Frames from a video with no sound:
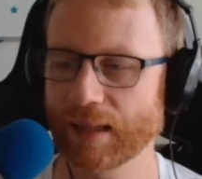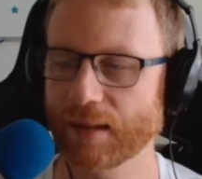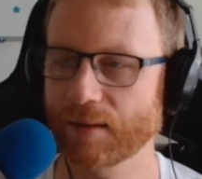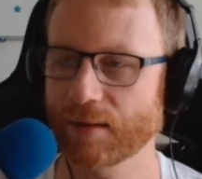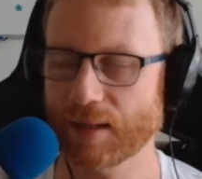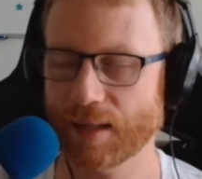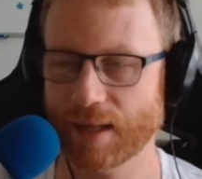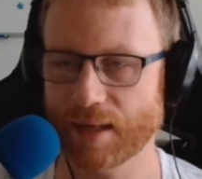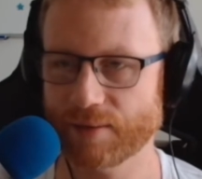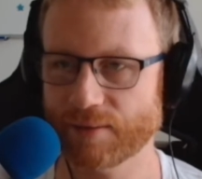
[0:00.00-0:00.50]

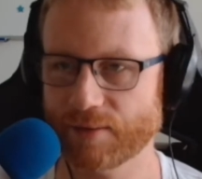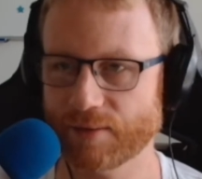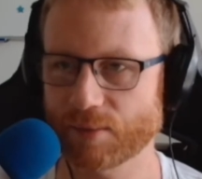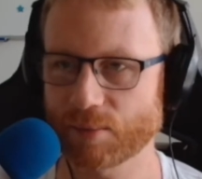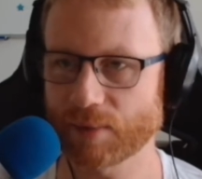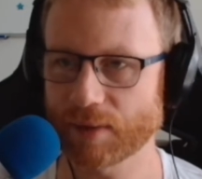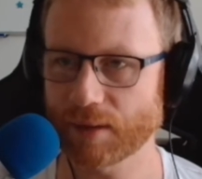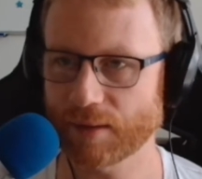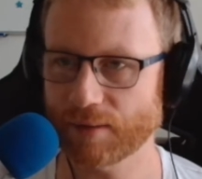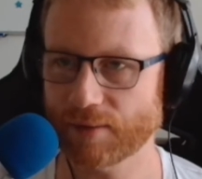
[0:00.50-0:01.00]
end
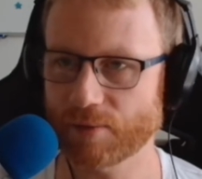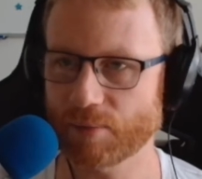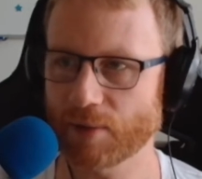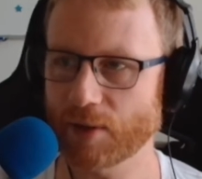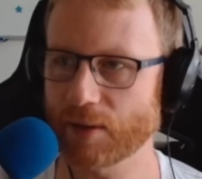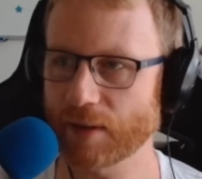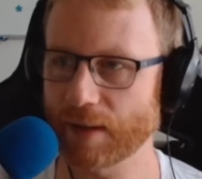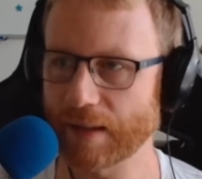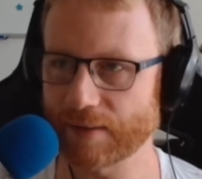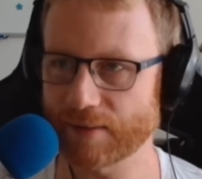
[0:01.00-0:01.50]
customer
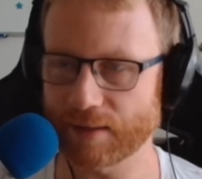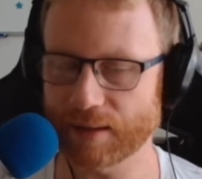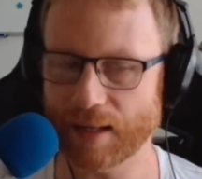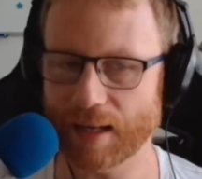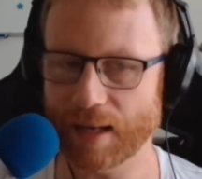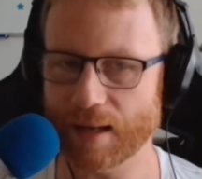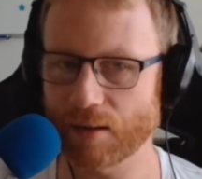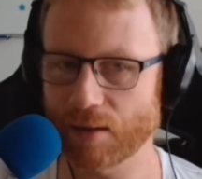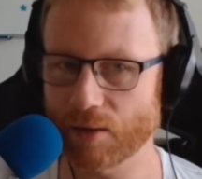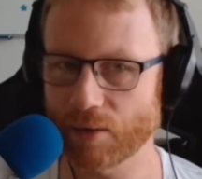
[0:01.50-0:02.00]
experience and
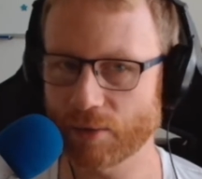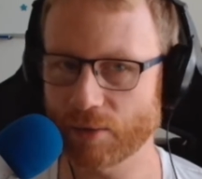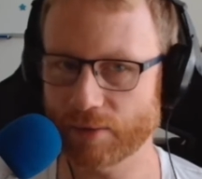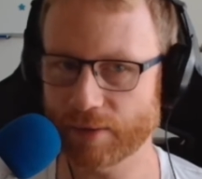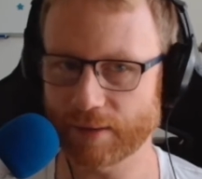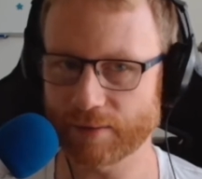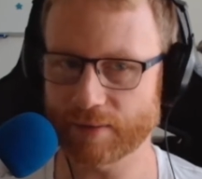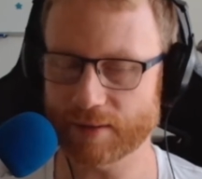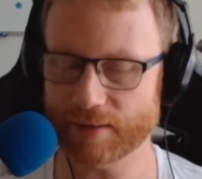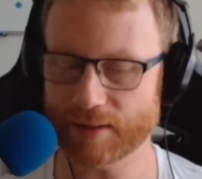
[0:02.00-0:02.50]
how long
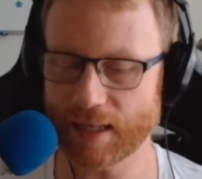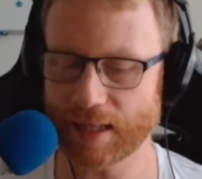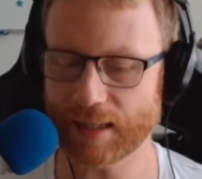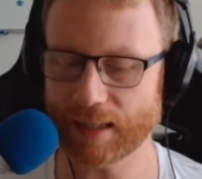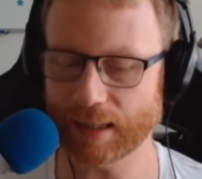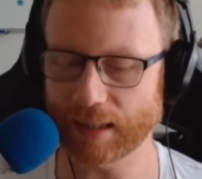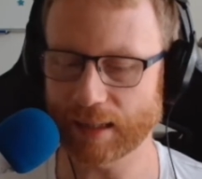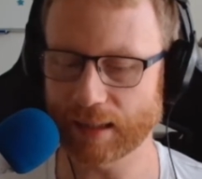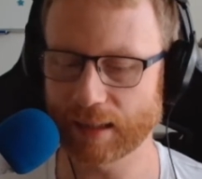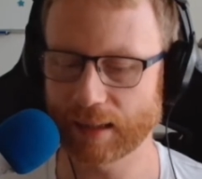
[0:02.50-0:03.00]
things are
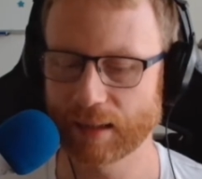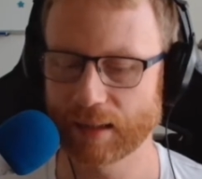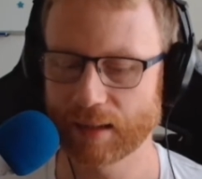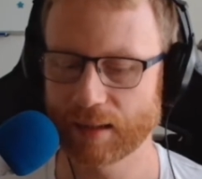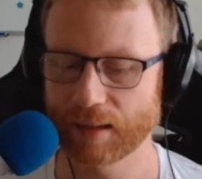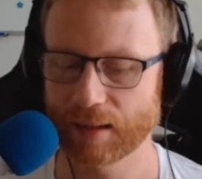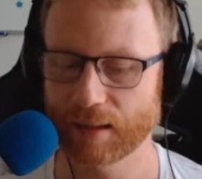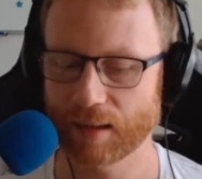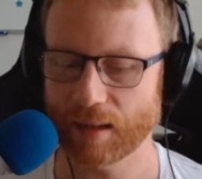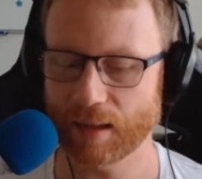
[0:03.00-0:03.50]
taking,
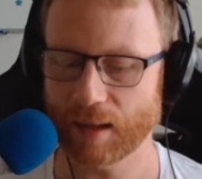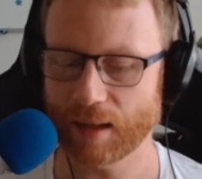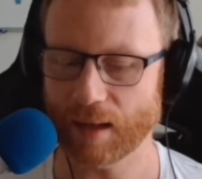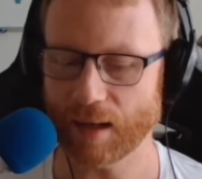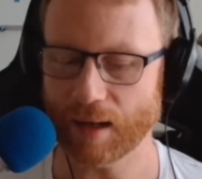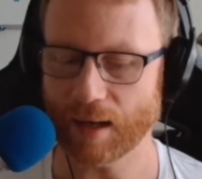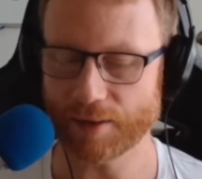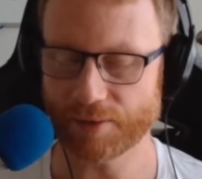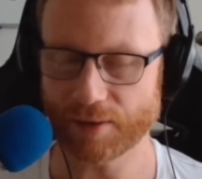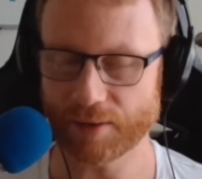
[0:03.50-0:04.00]

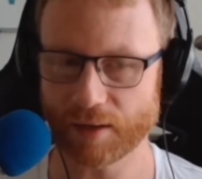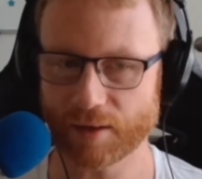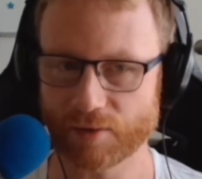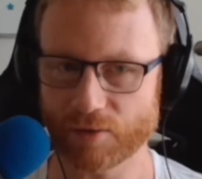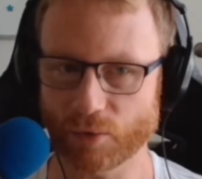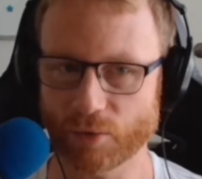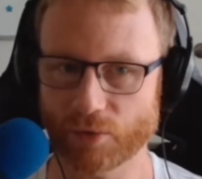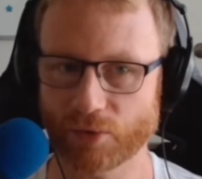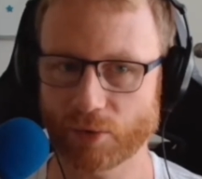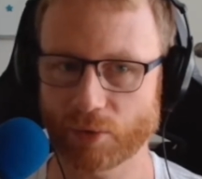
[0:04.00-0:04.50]
I think it's
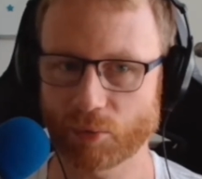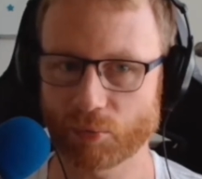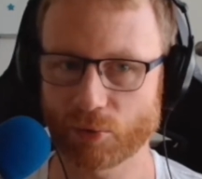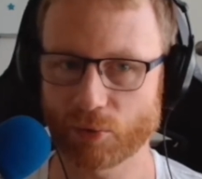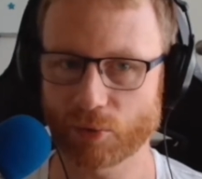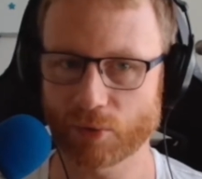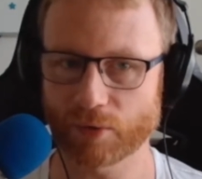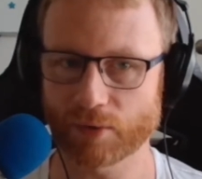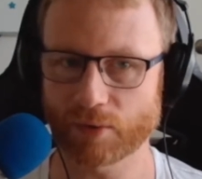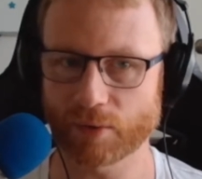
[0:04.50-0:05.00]
also
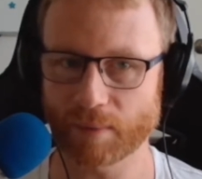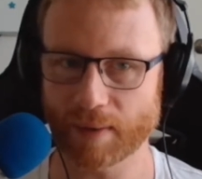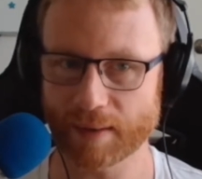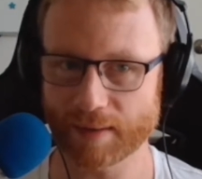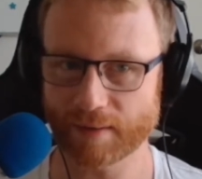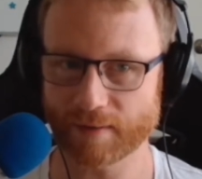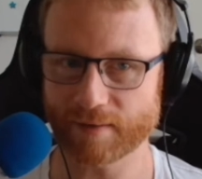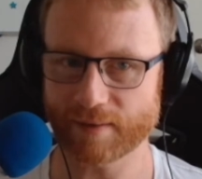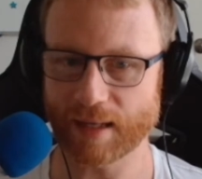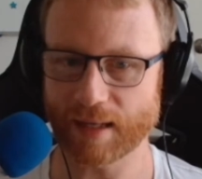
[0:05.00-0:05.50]
important to
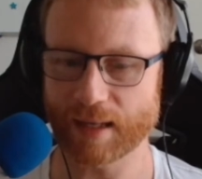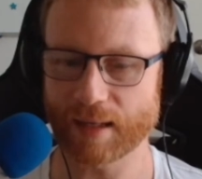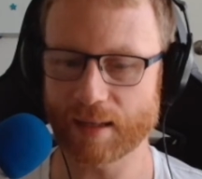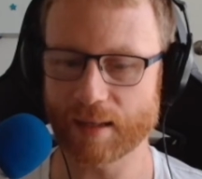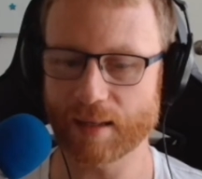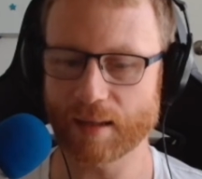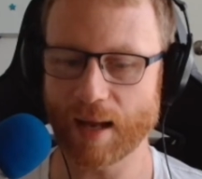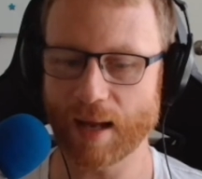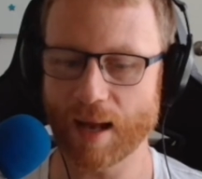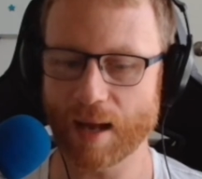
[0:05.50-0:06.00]

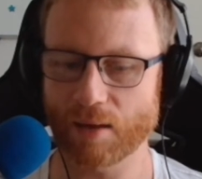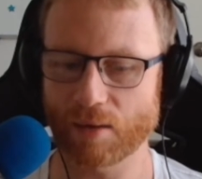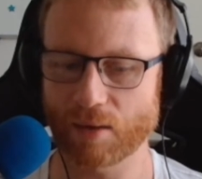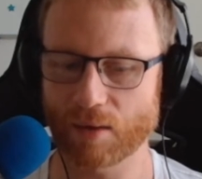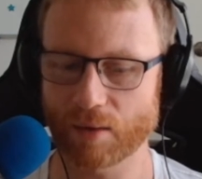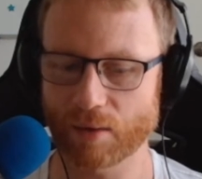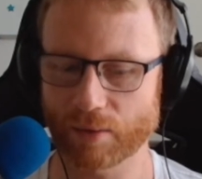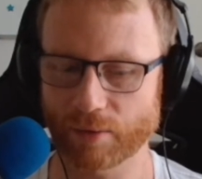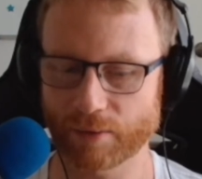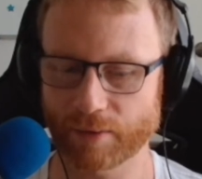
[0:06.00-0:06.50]
understand how
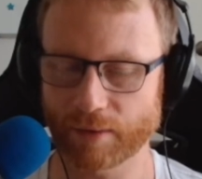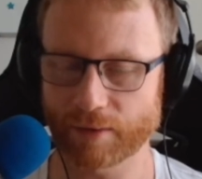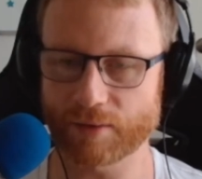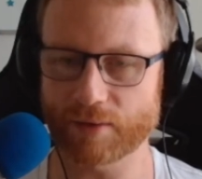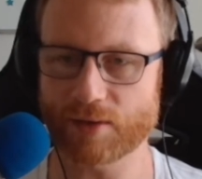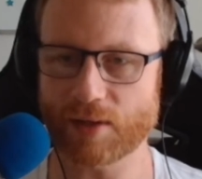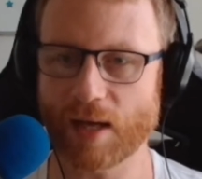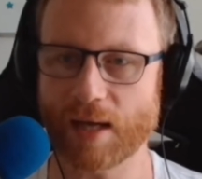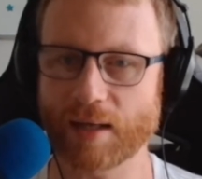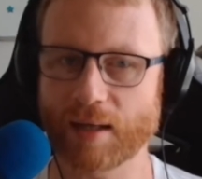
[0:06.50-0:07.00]
long things
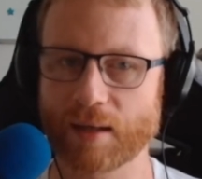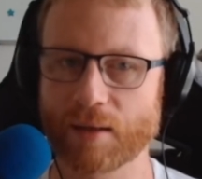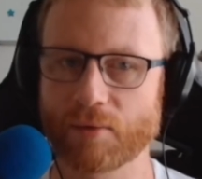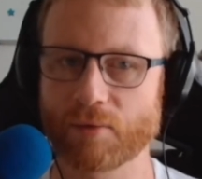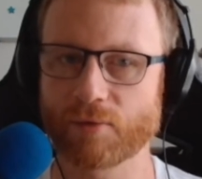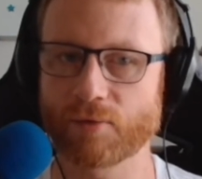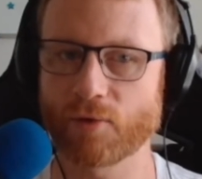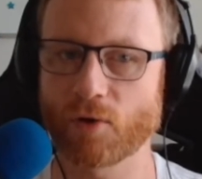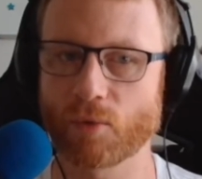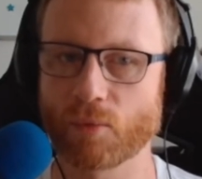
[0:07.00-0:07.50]
are taking
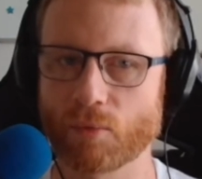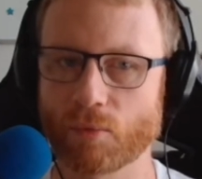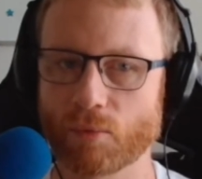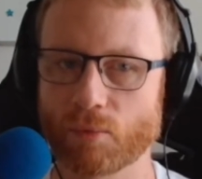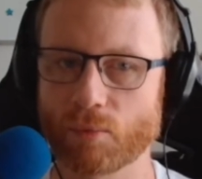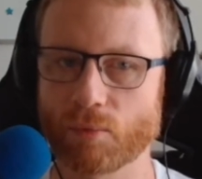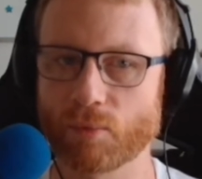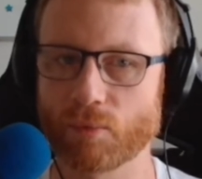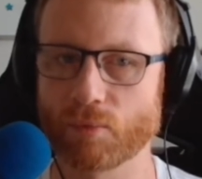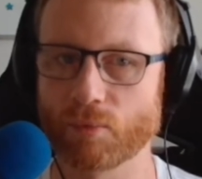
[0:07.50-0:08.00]

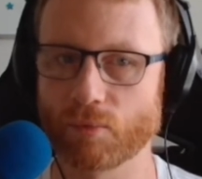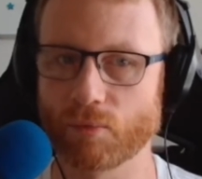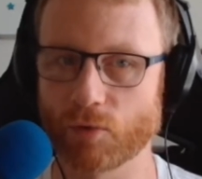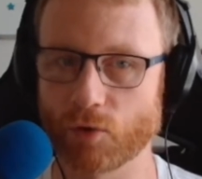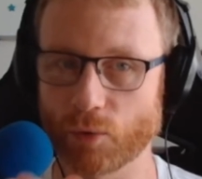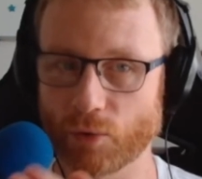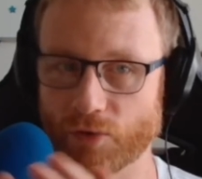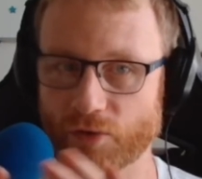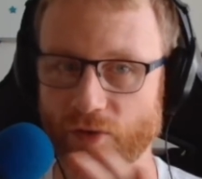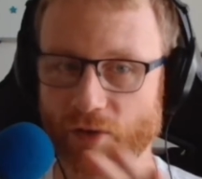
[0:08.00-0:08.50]
from
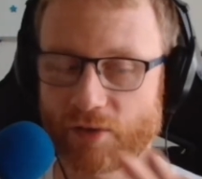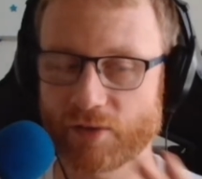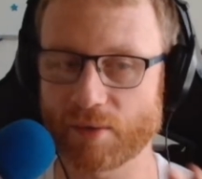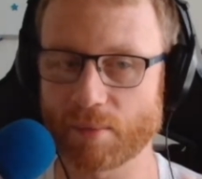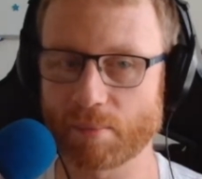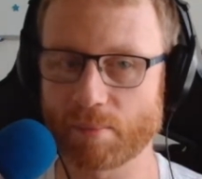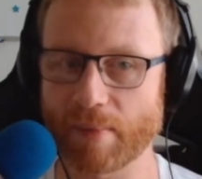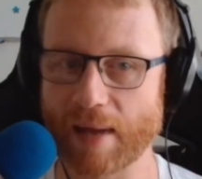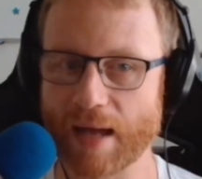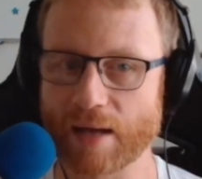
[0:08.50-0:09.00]
your
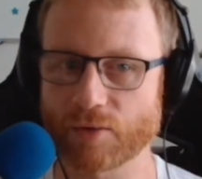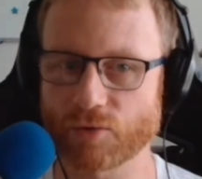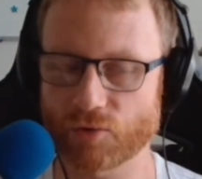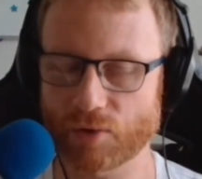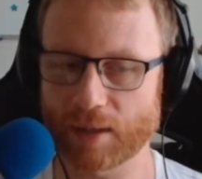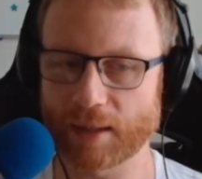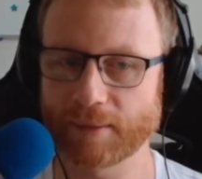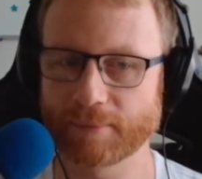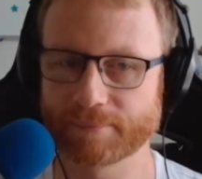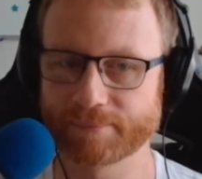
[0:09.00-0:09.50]
system
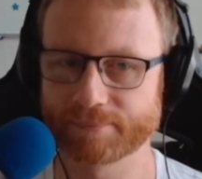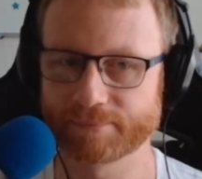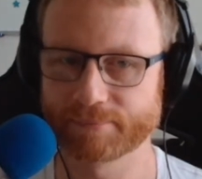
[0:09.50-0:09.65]
boundary.